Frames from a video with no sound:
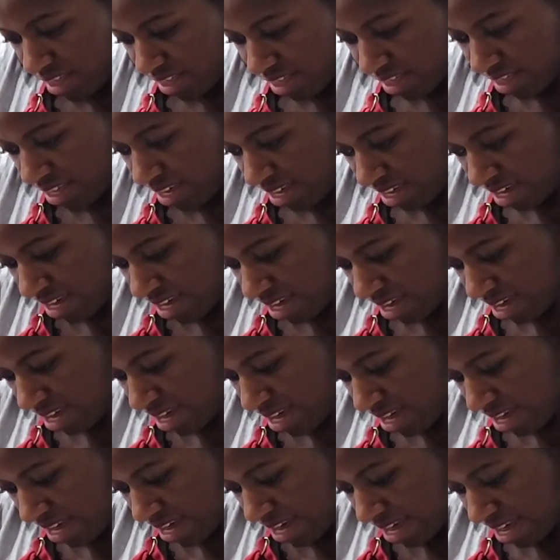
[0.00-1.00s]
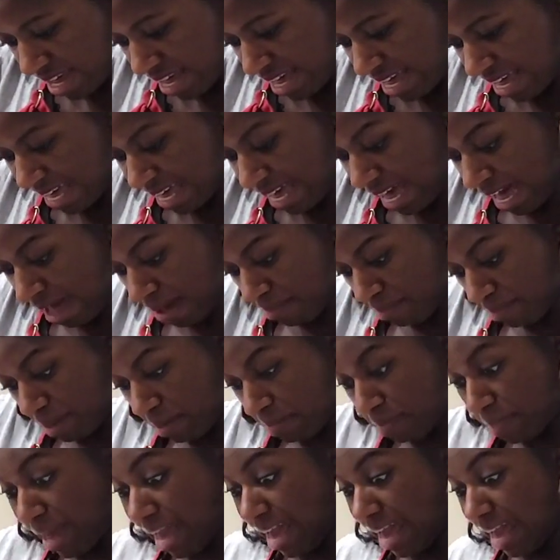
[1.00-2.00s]
the
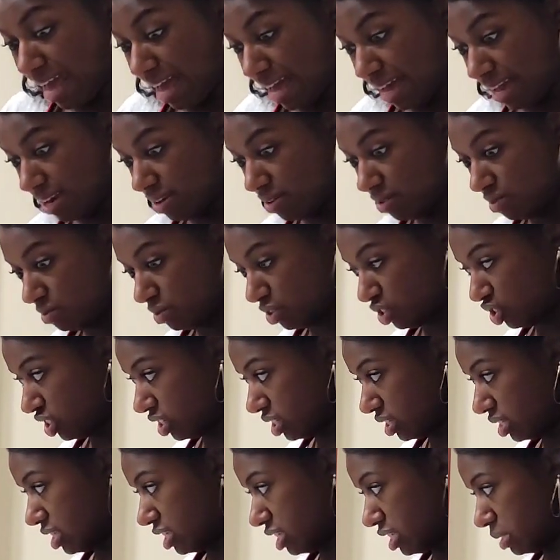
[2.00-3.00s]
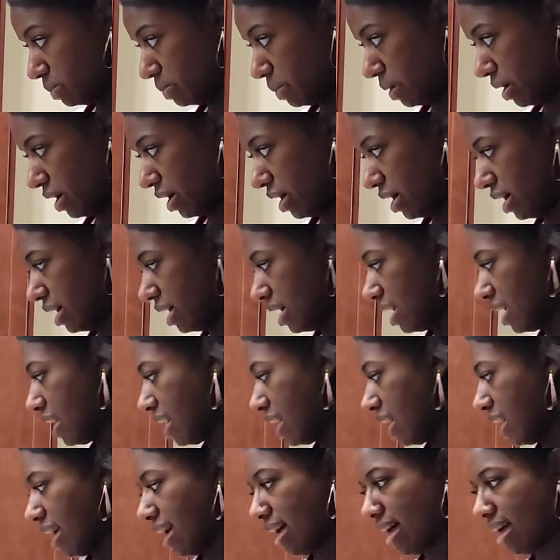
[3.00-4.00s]
Combi pan, which is this part.
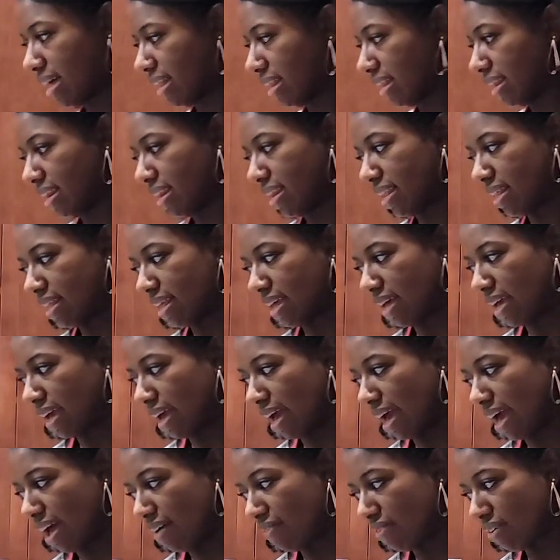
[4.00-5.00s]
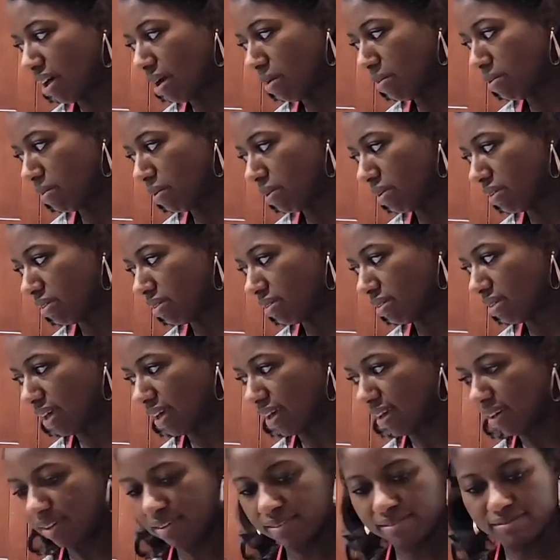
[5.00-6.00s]
Like a half cup is
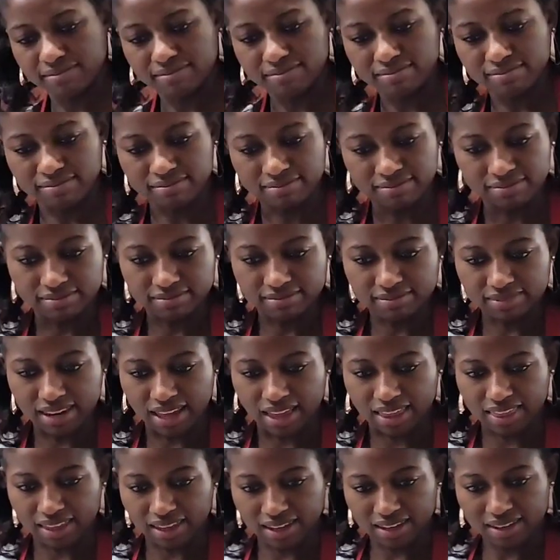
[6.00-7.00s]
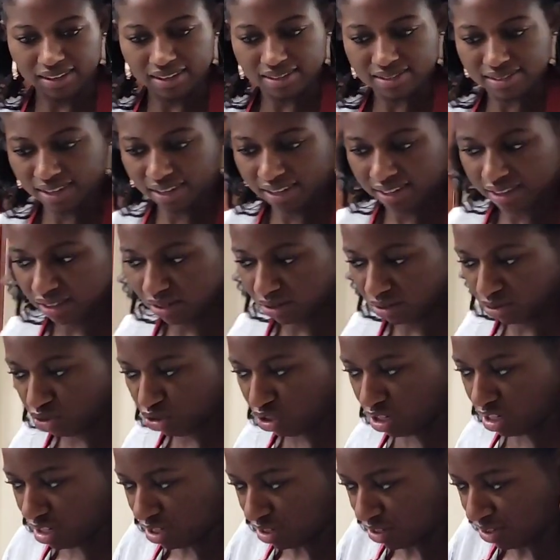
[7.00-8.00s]
like nothing. It's like a little
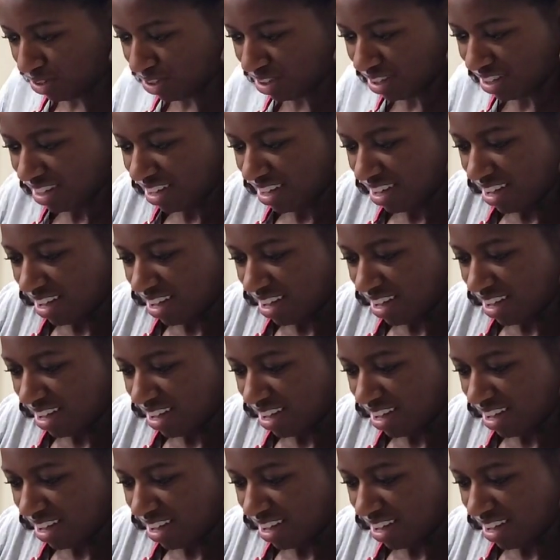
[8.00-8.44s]
drizzle.